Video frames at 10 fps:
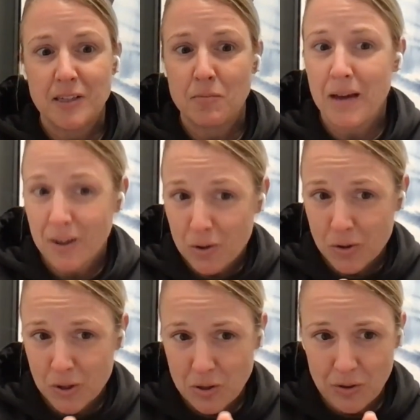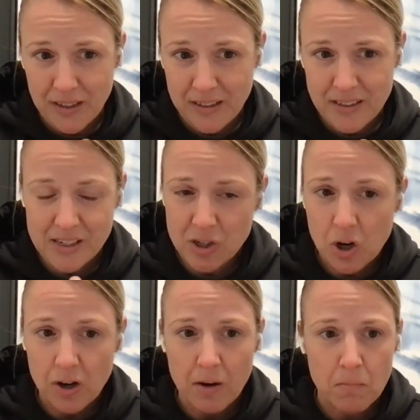some medical students and
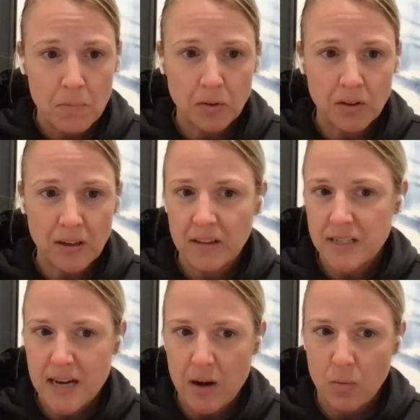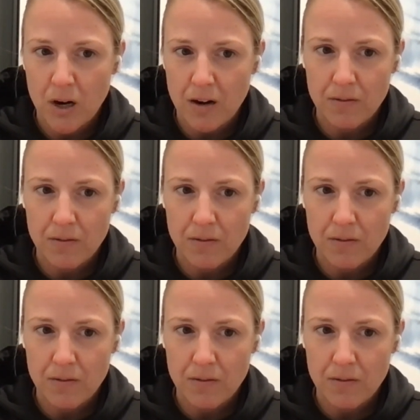started building this network